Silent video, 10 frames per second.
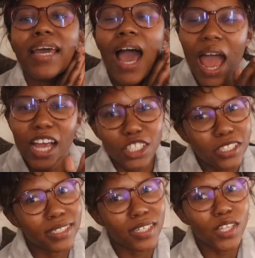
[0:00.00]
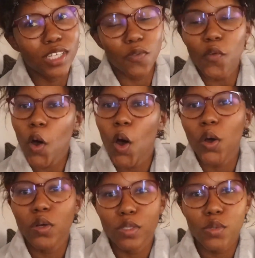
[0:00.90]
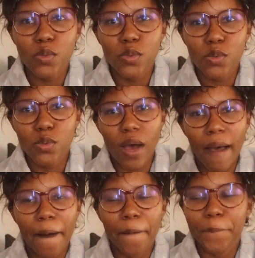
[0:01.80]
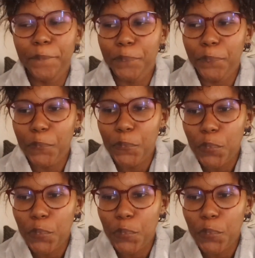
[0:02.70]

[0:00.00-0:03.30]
I actually did this vlog to um,